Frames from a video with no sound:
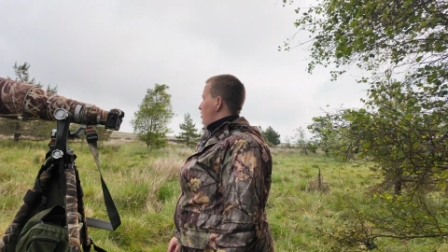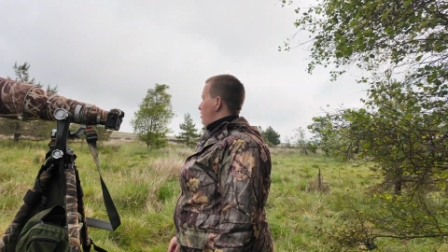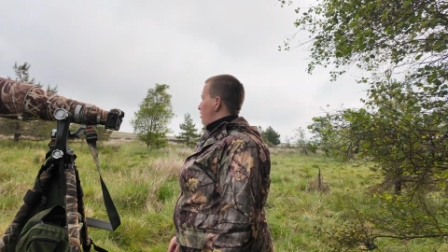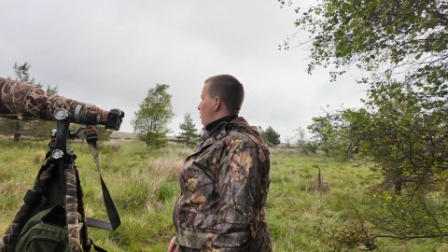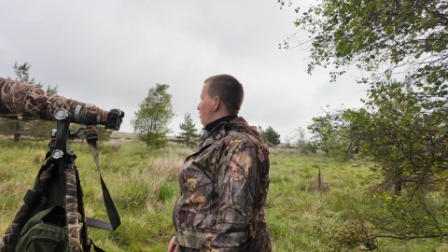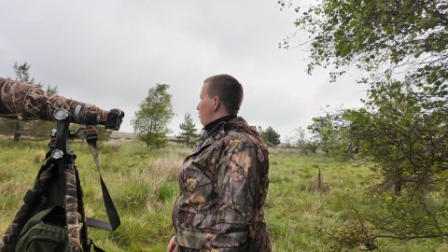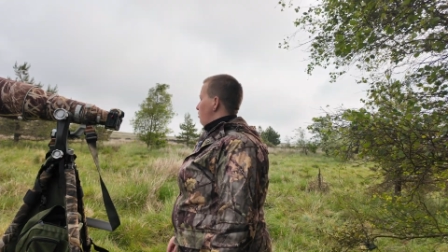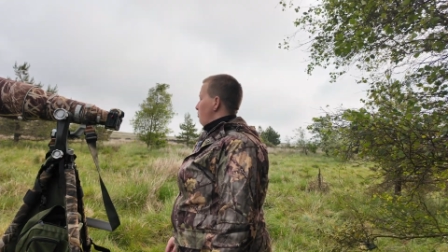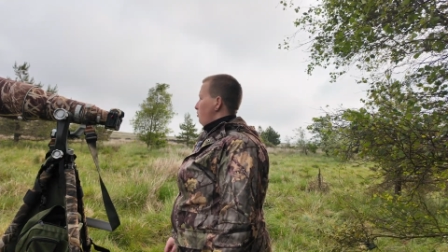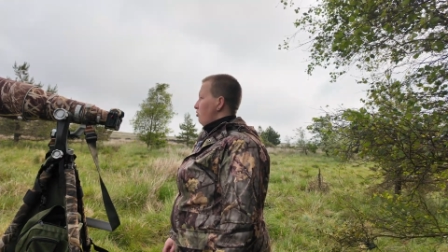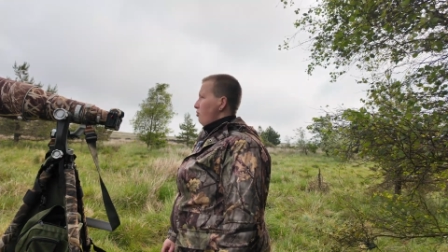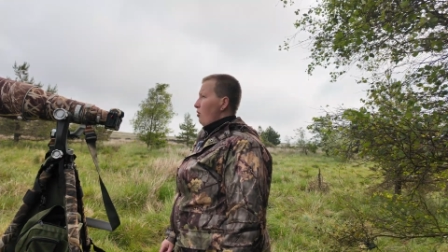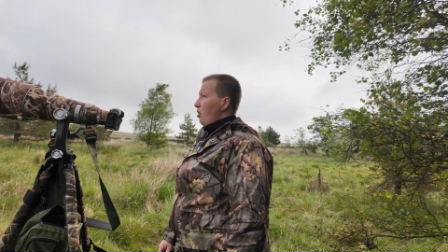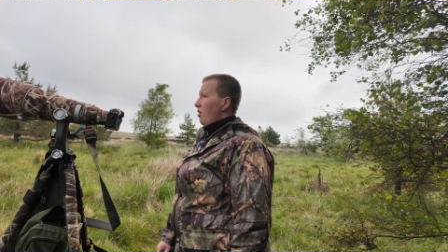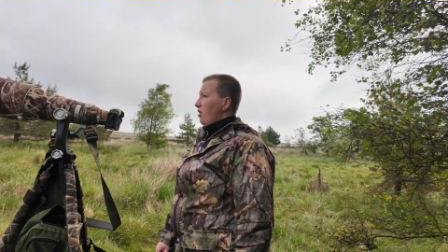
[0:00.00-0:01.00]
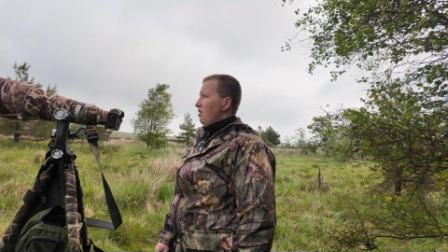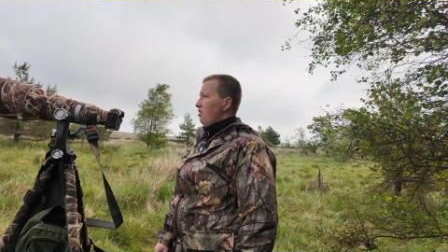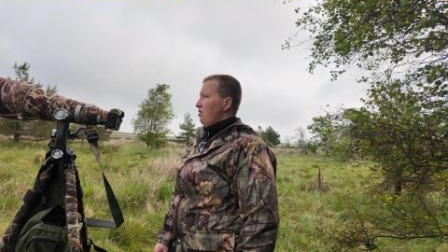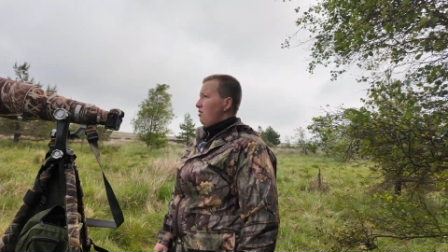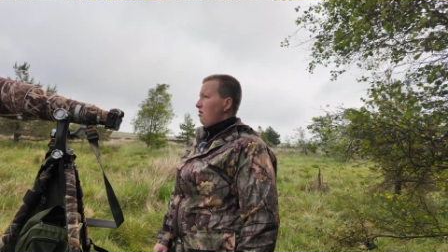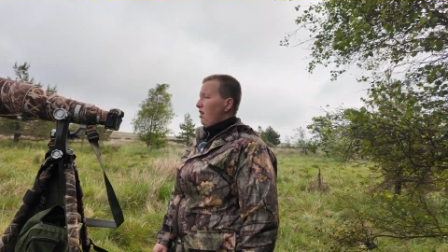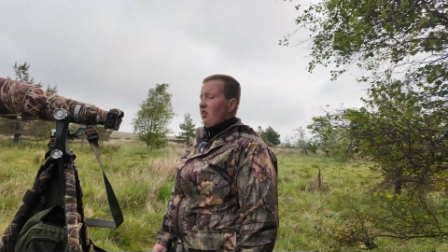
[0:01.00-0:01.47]
To be
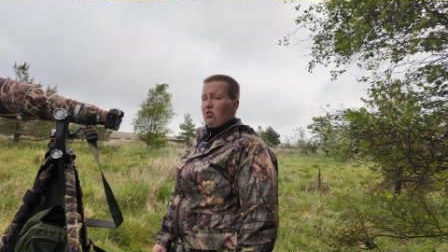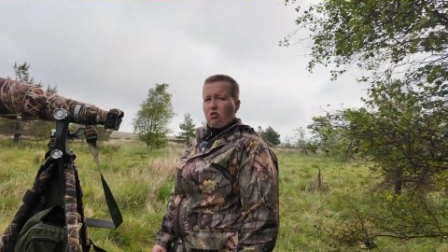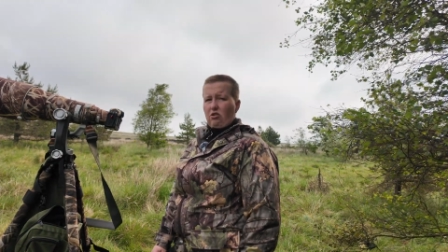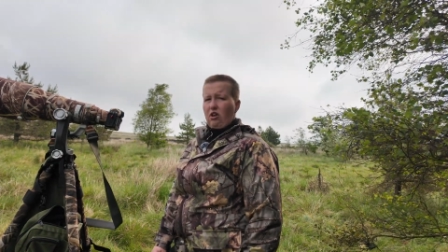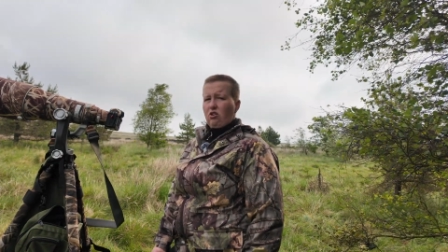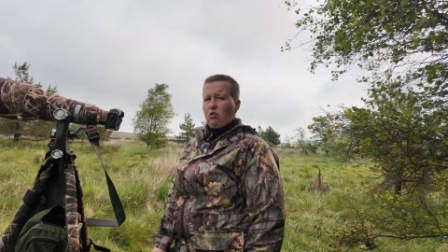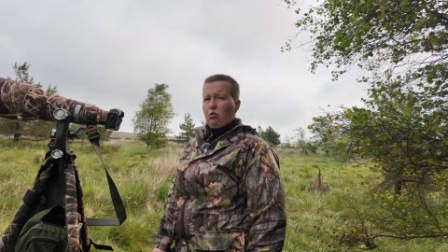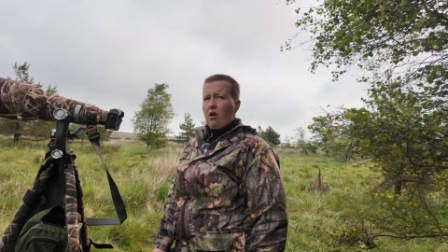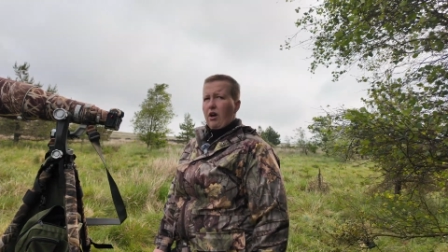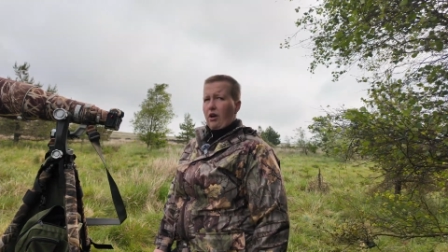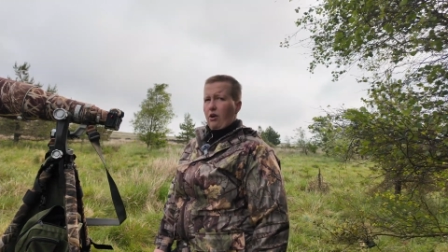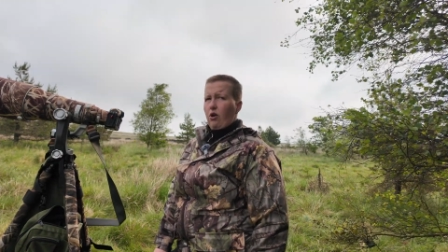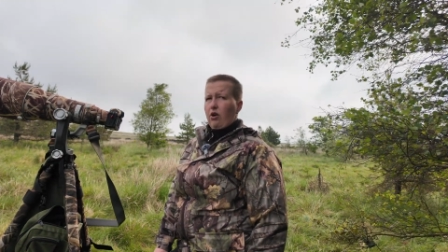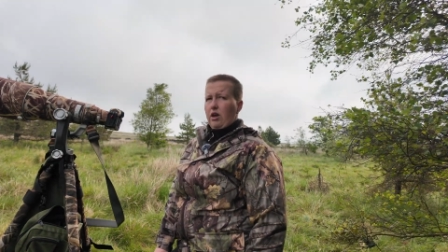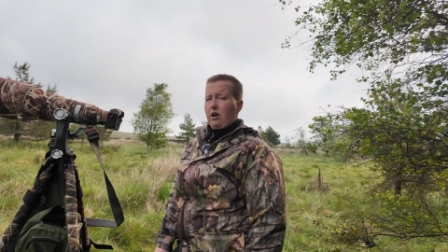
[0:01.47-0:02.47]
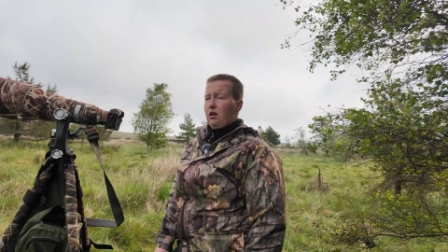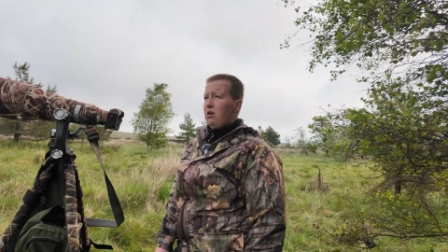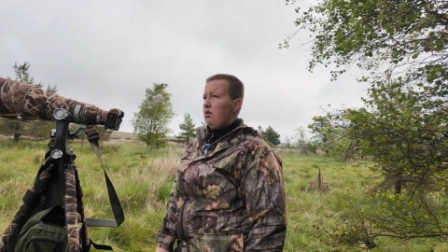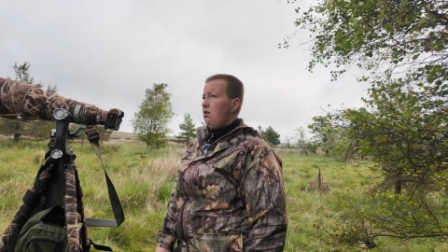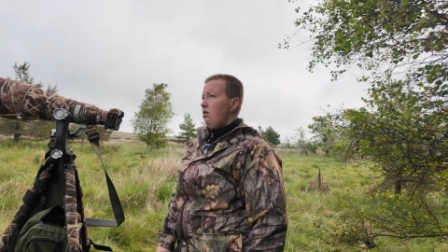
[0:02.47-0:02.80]
honest, that's quite annoying,